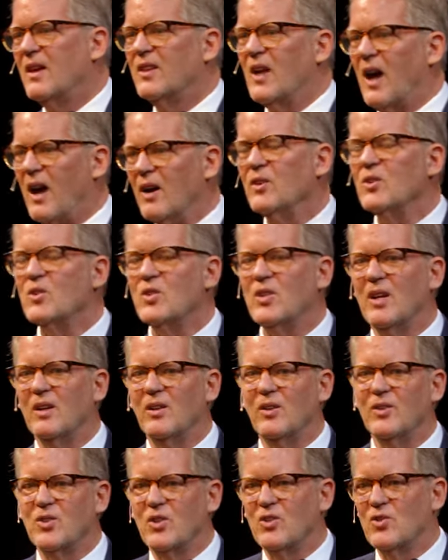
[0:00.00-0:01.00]
The other
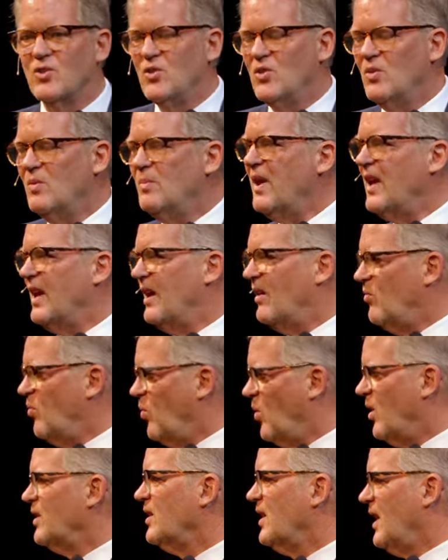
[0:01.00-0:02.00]
challenge is you may have
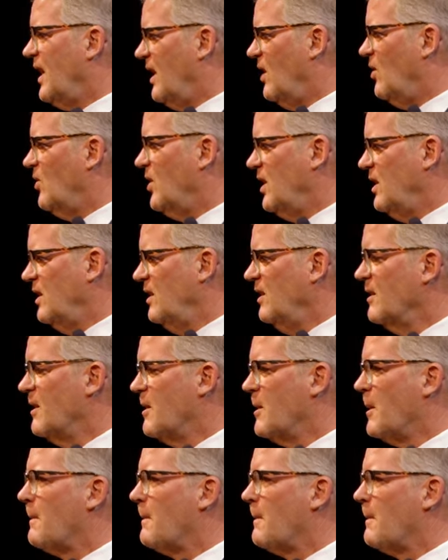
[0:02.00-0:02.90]
one county